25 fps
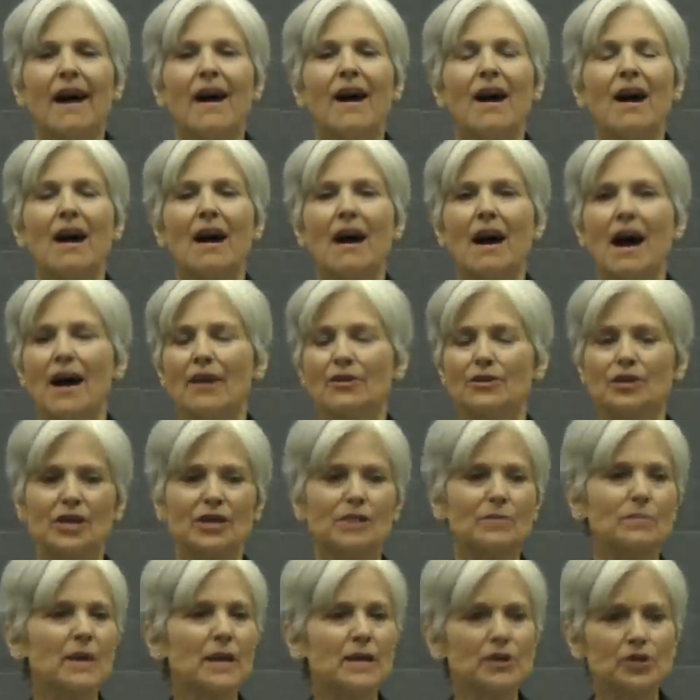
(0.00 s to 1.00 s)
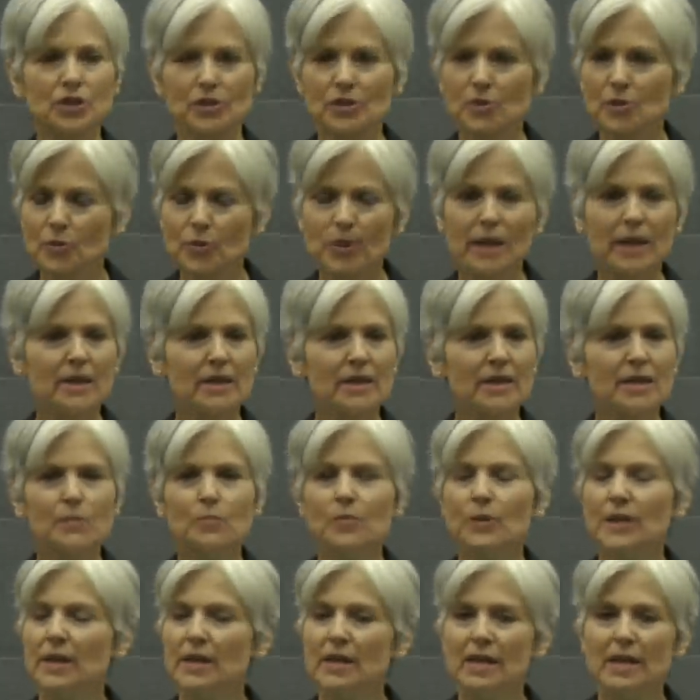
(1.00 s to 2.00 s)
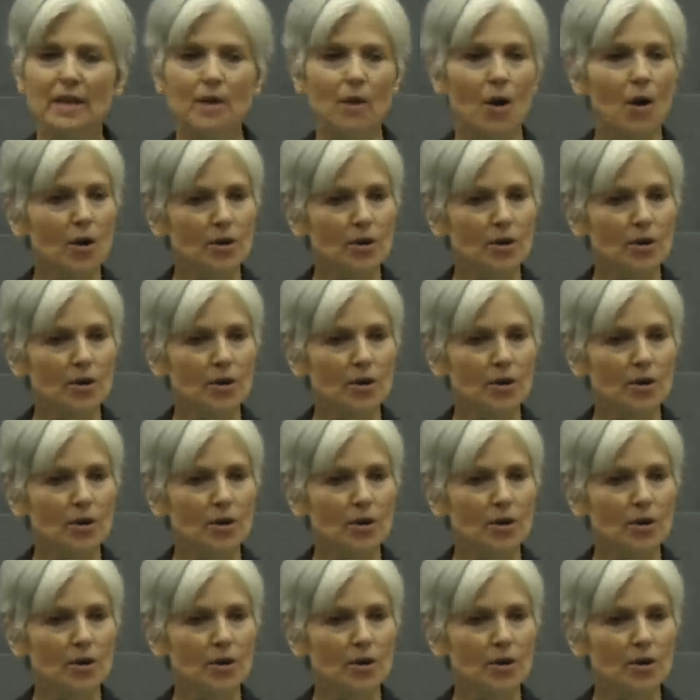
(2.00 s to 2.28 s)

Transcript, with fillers: Uh, I'll just mention quickly, we need